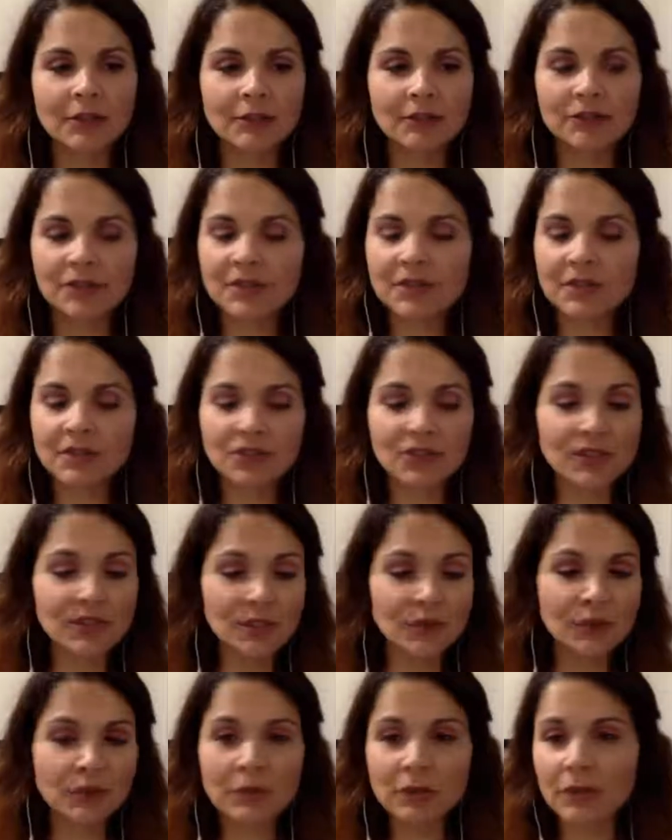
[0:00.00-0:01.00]
just
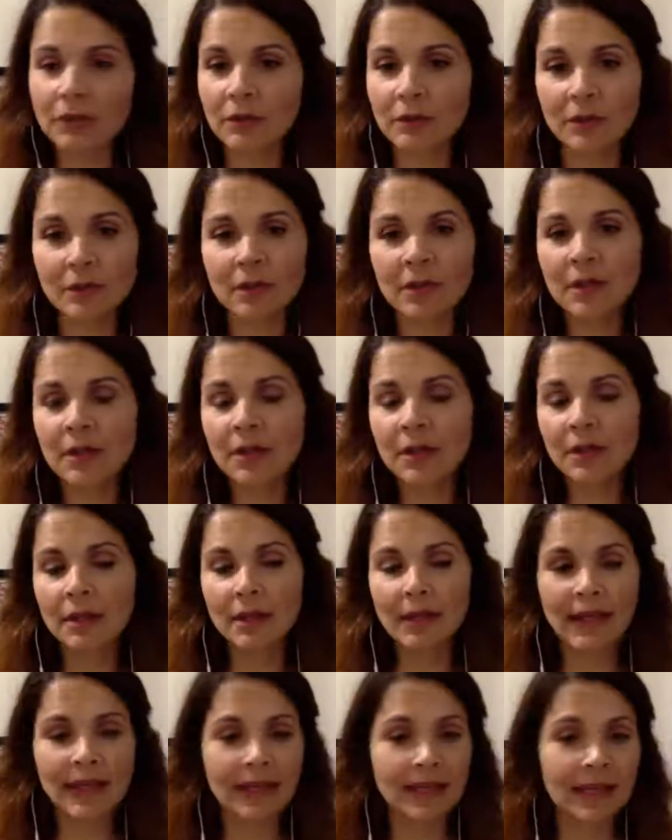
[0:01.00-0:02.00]
Google
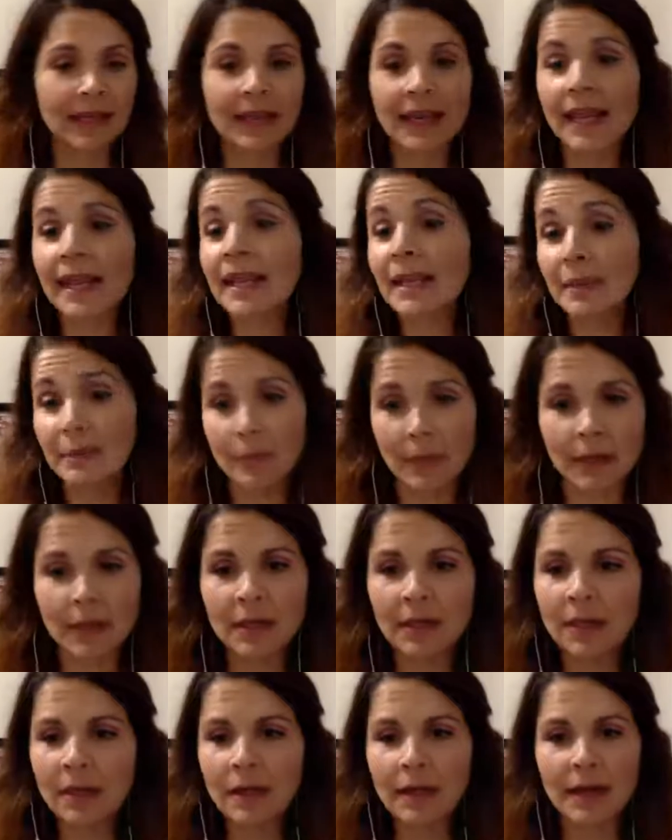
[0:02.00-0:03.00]
like a name
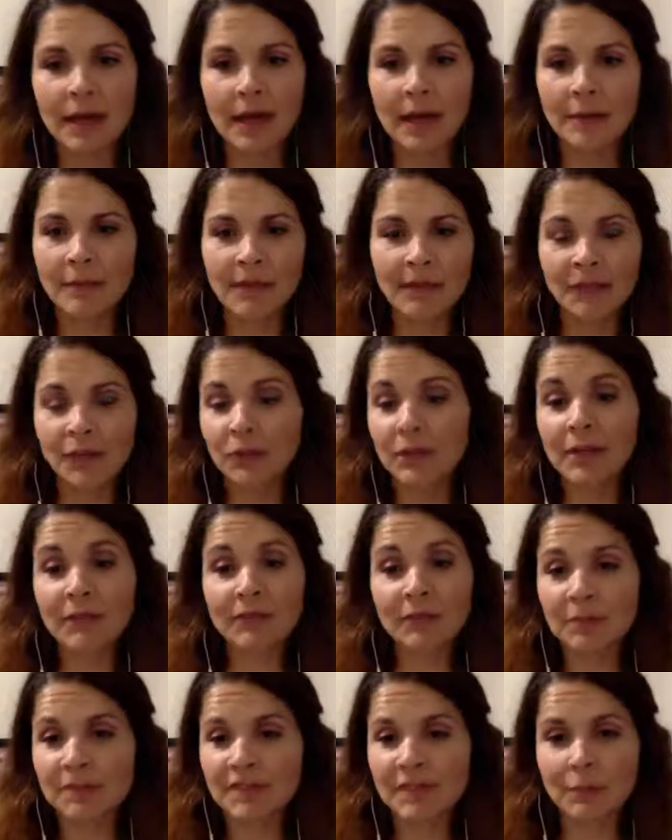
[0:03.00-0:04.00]
that you get
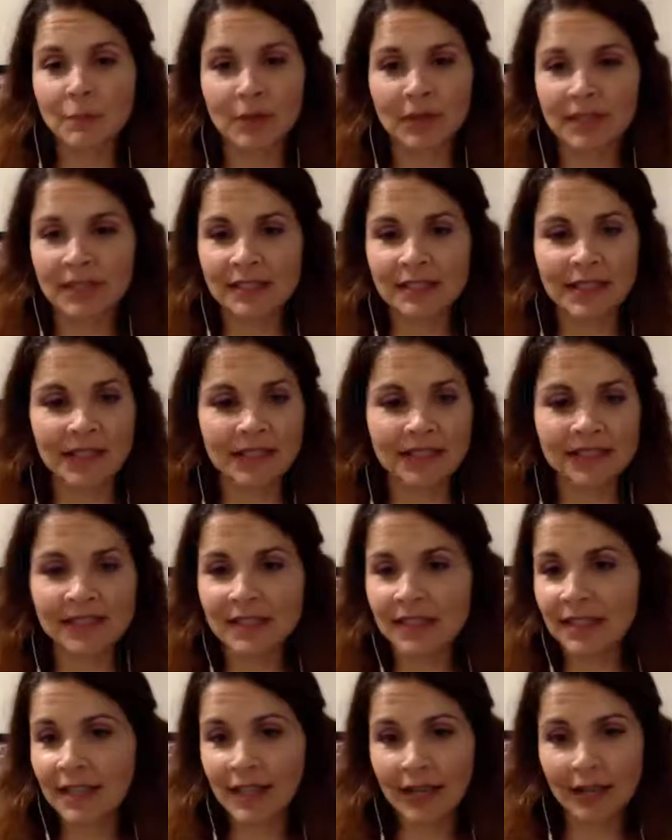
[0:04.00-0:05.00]
from someone and
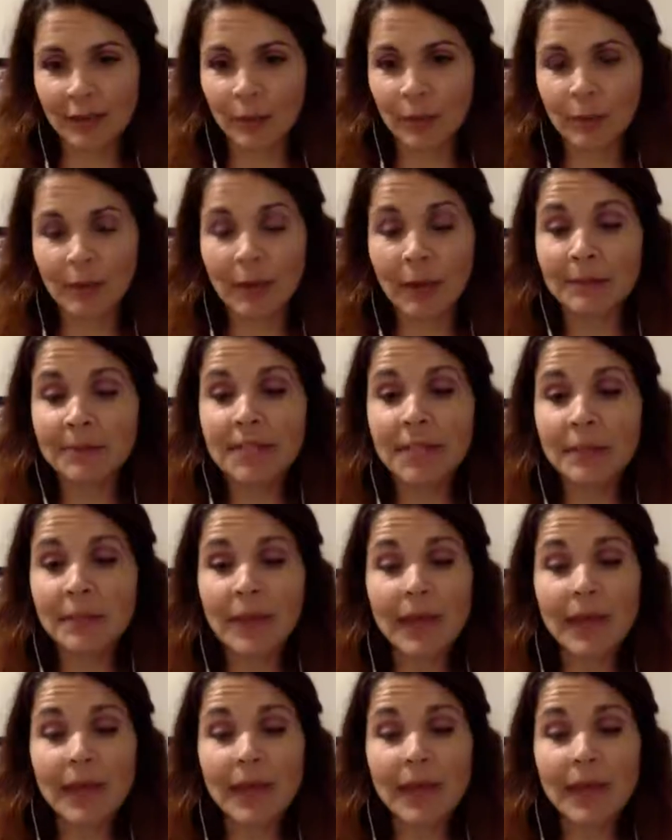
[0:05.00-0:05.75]
see kind of what pops up.